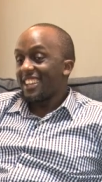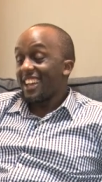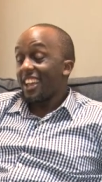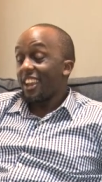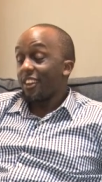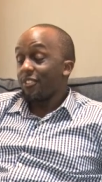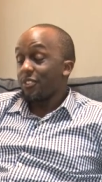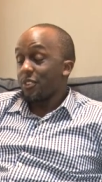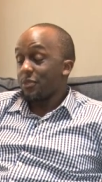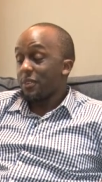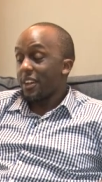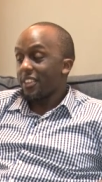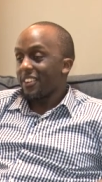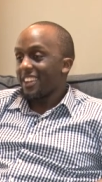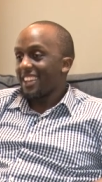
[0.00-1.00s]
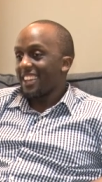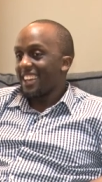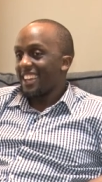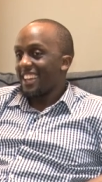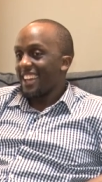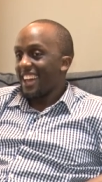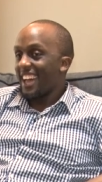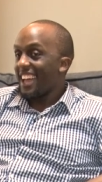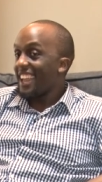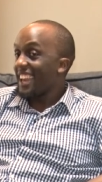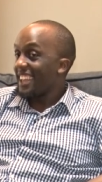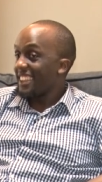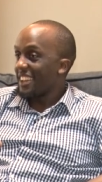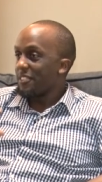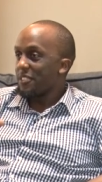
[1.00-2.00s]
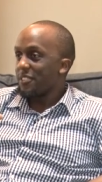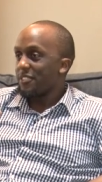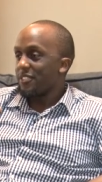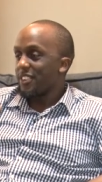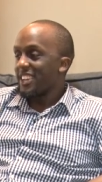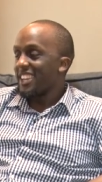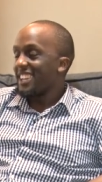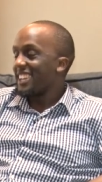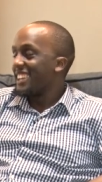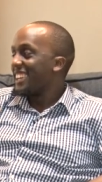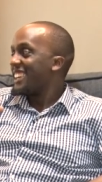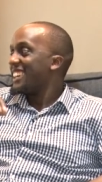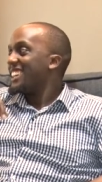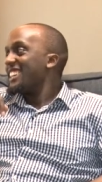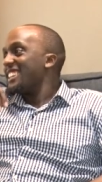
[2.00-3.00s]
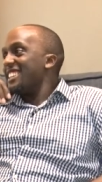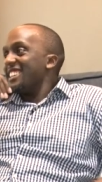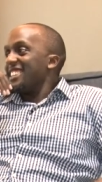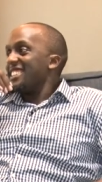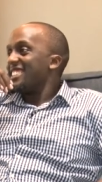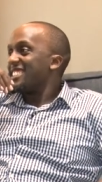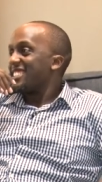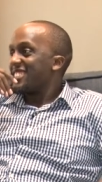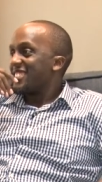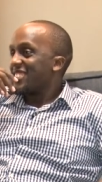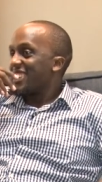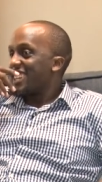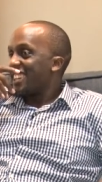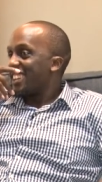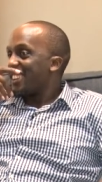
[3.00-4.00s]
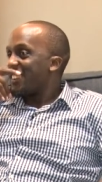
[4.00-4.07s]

I love food, by the way. I, I like thinking I'm a foodie. This is tricky.